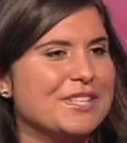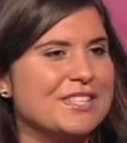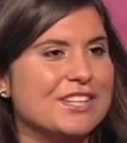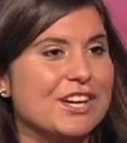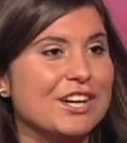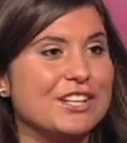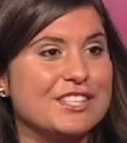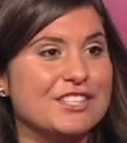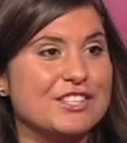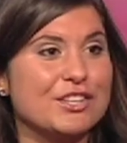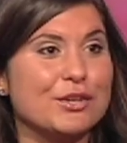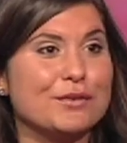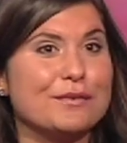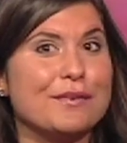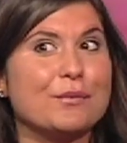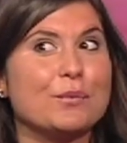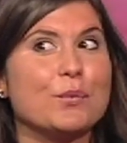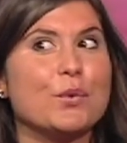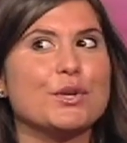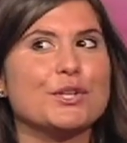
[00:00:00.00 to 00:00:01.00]
started
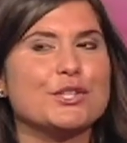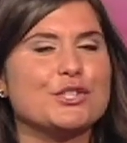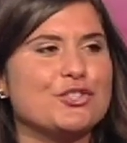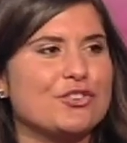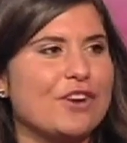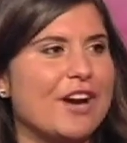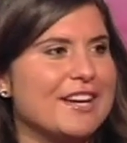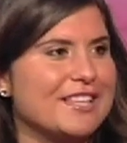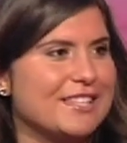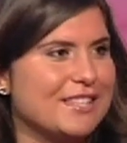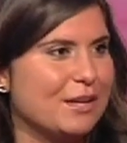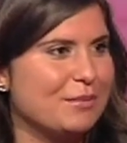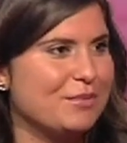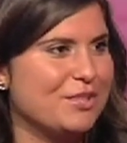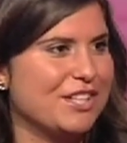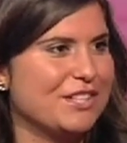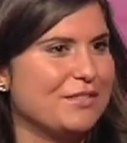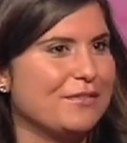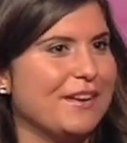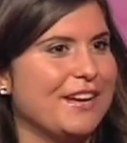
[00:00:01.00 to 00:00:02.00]
off, what a dry
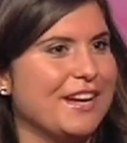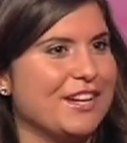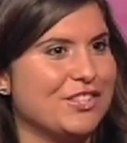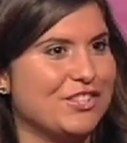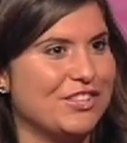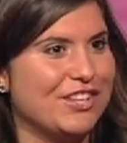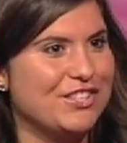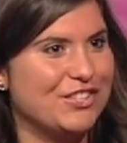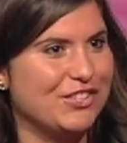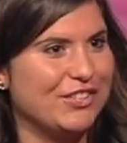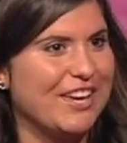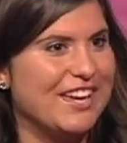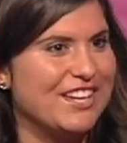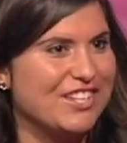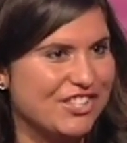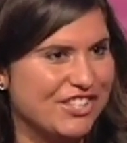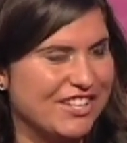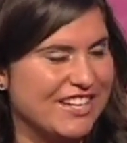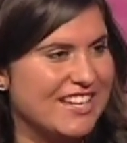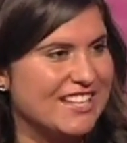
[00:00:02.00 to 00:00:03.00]
subject financial
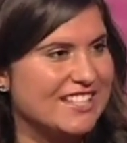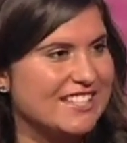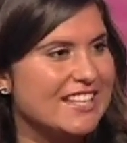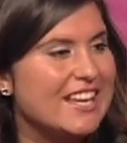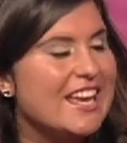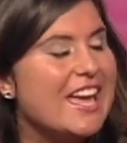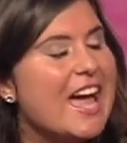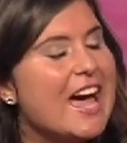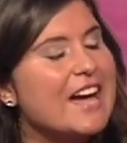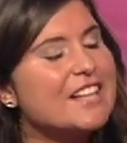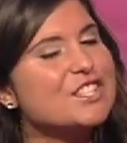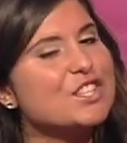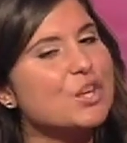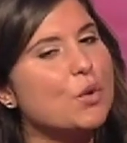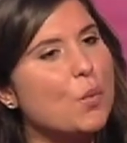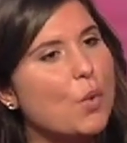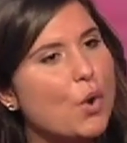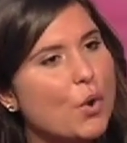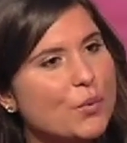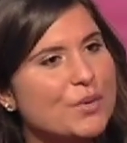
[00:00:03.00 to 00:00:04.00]
education is. And so
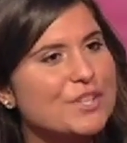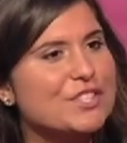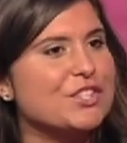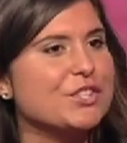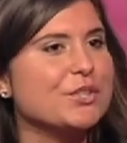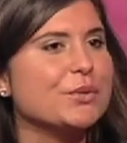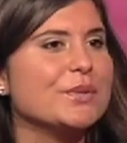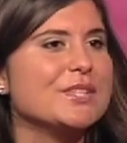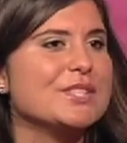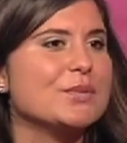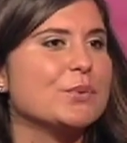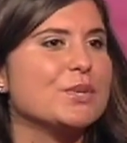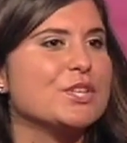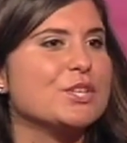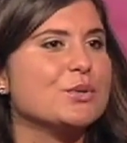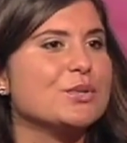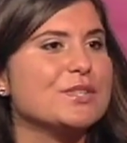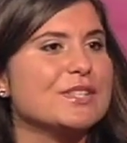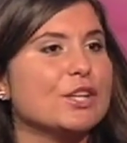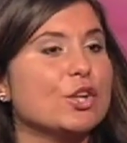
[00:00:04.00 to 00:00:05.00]
what we do is we
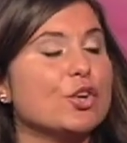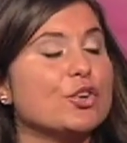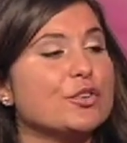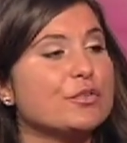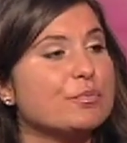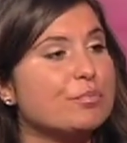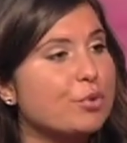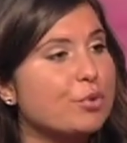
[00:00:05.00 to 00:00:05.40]
use a lot of